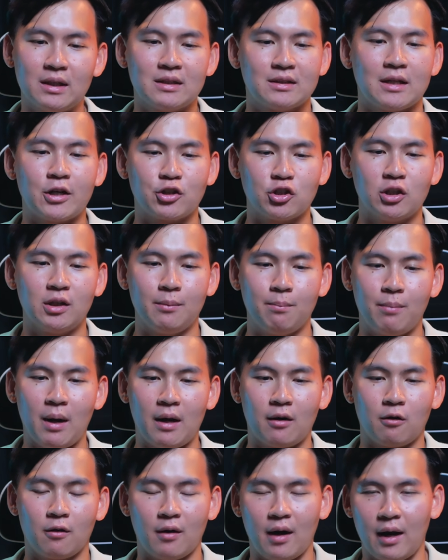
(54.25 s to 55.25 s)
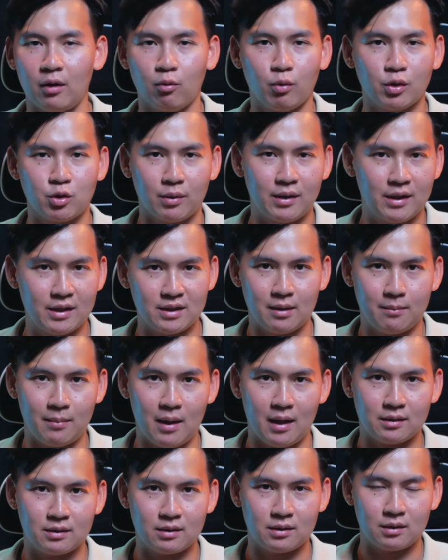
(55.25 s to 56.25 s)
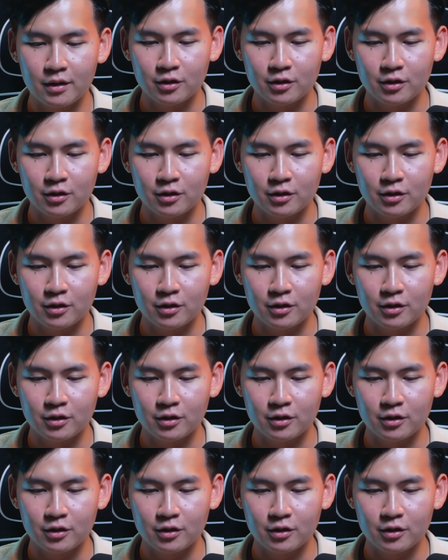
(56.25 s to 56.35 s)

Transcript: is actually better and which one does it best.